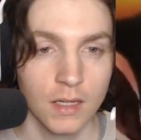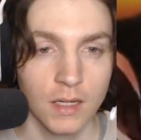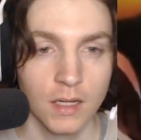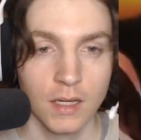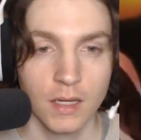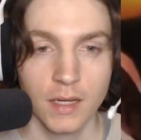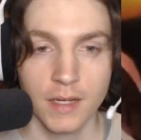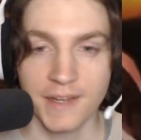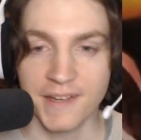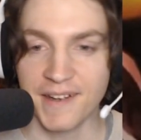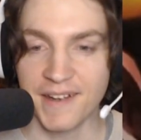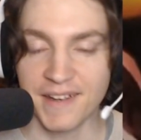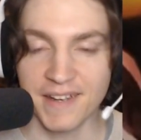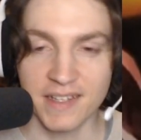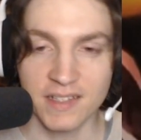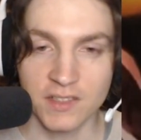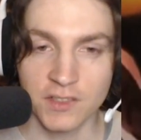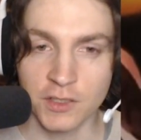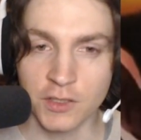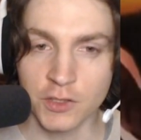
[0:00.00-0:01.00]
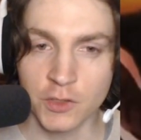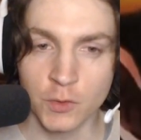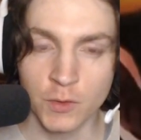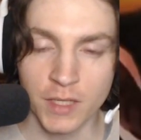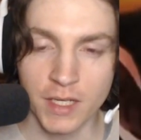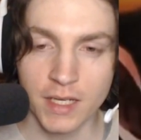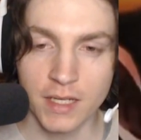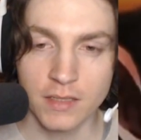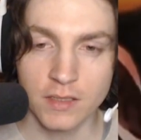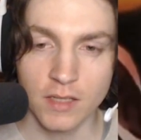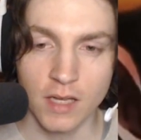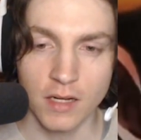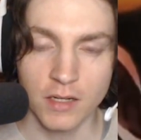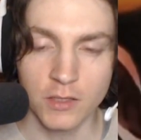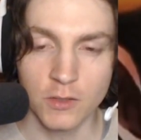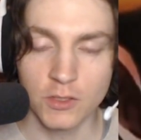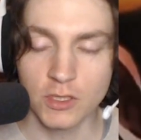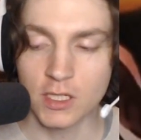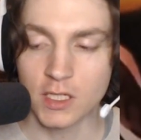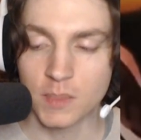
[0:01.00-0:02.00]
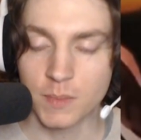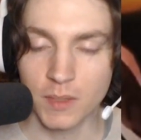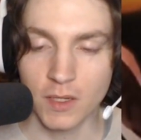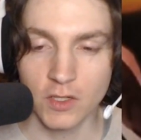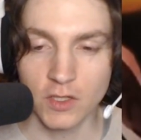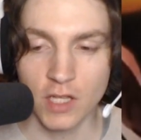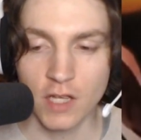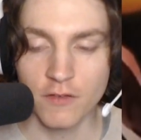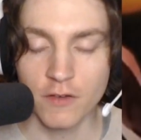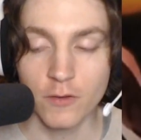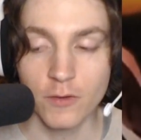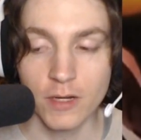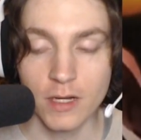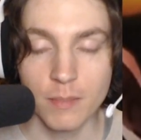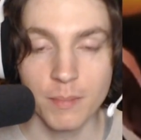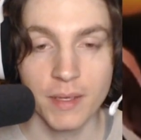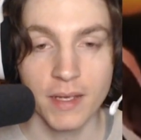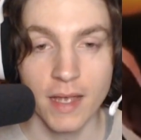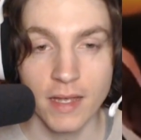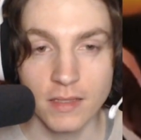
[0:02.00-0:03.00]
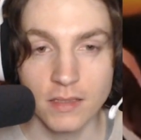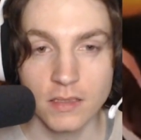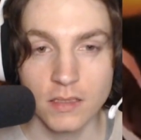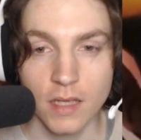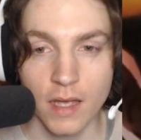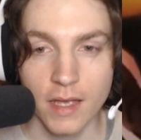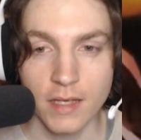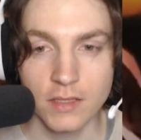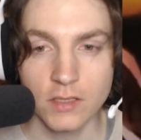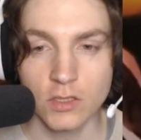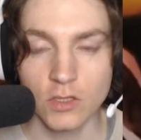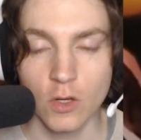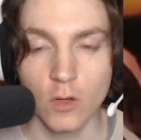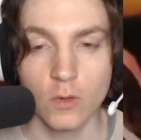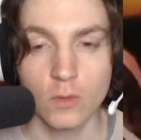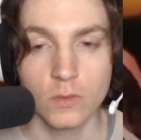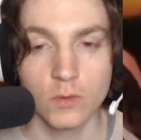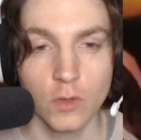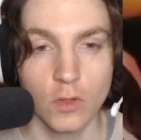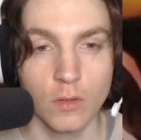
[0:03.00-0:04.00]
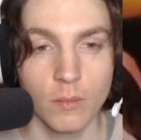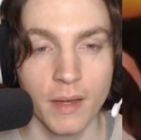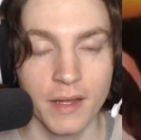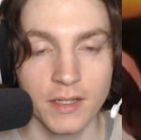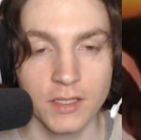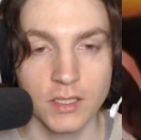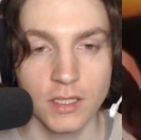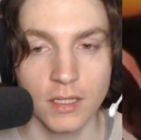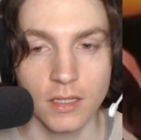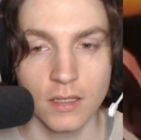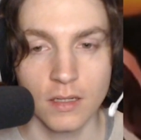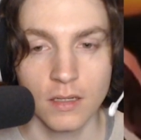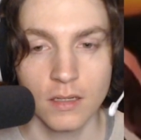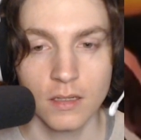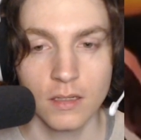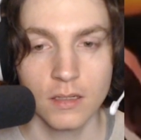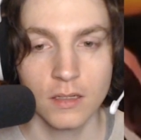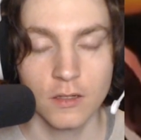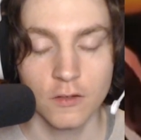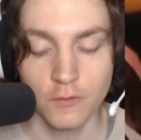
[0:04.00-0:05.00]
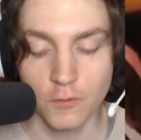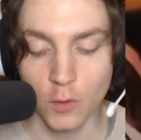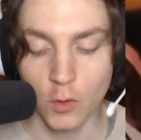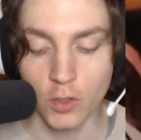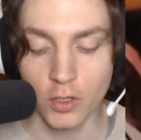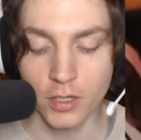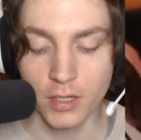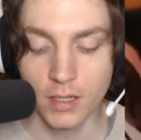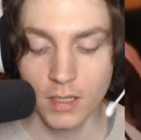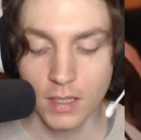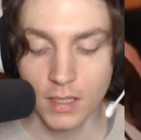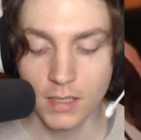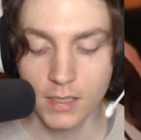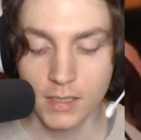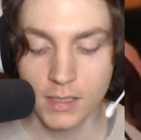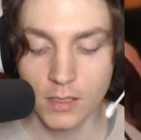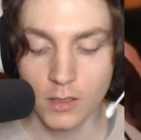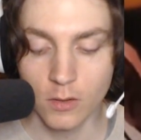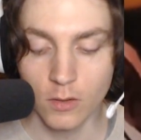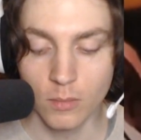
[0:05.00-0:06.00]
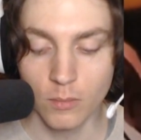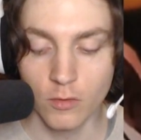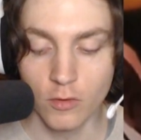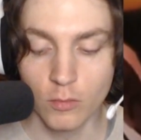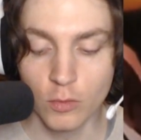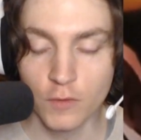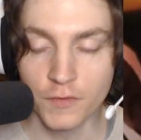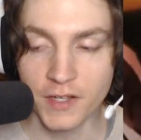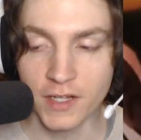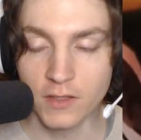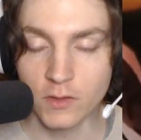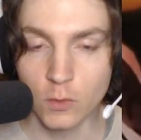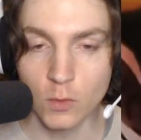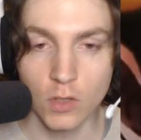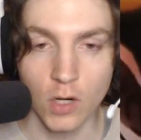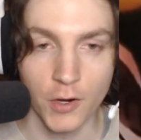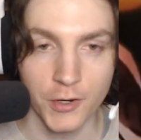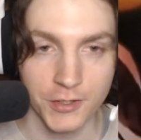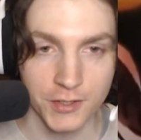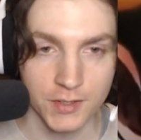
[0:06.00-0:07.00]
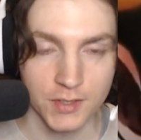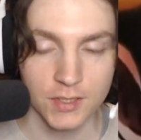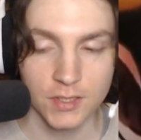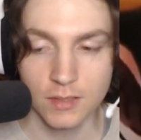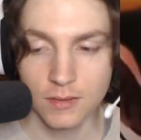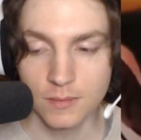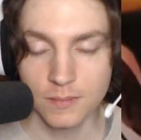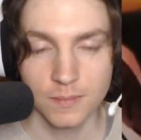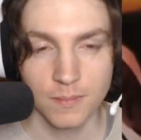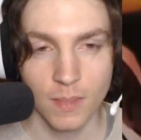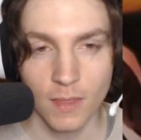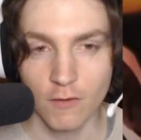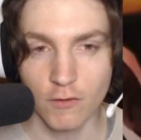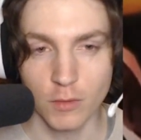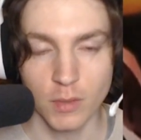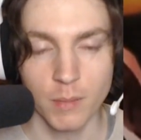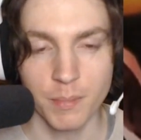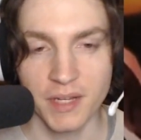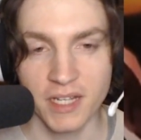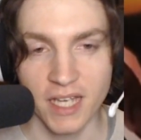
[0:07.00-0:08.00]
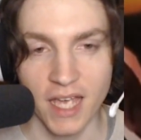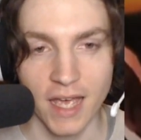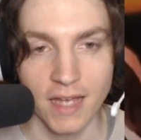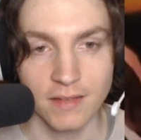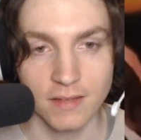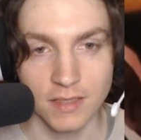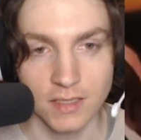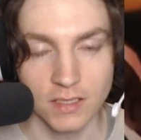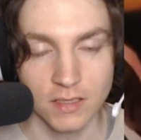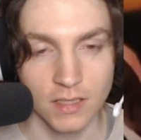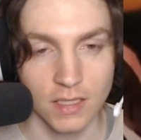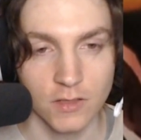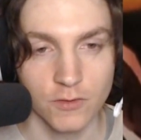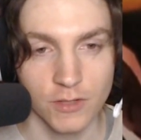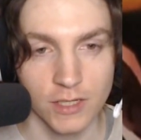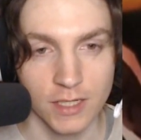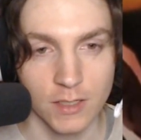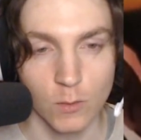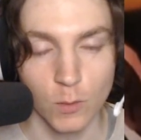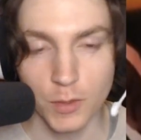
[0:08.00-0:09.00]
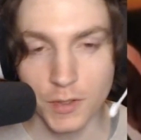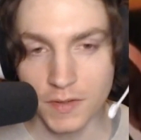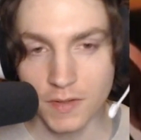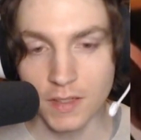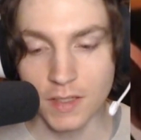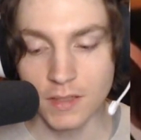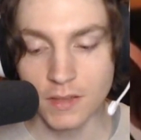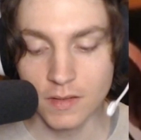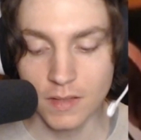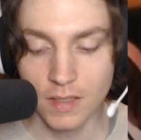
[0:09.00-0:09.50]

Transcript: yeah, against Sakazuki it's kind of useless because I have a really big hand size, so Dawn minusing for removing 2 cards from the big hand is not really worth it.